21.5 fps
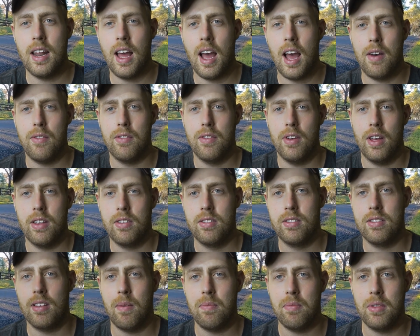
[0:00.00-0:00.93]
have
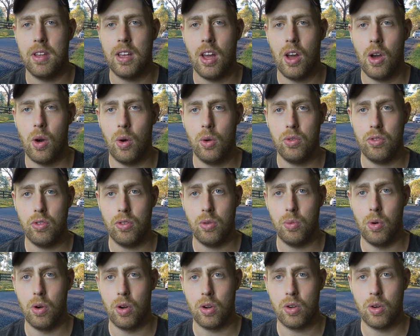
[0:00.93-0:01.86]
something else to
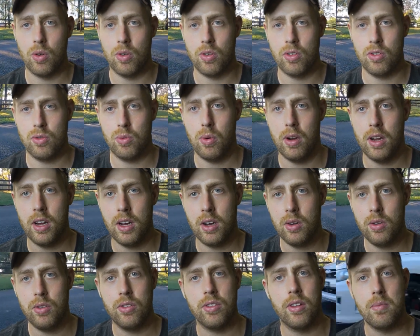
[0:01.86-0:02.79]
work on as well,
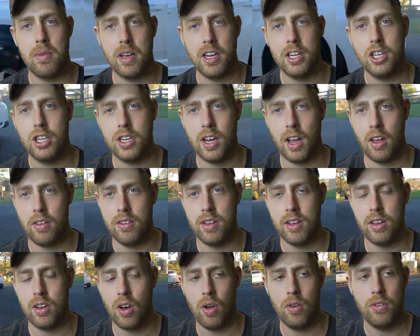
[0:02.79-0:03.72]
some S-chassis
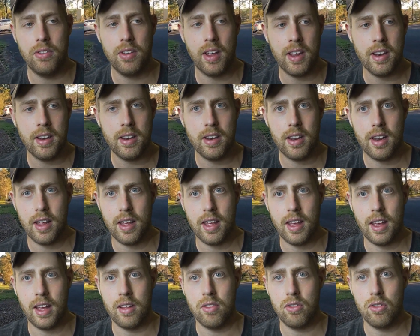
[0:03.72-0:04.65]
content,
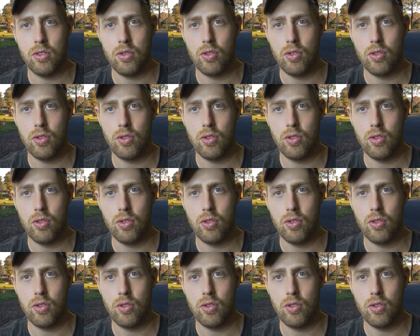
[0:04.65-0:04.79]
and to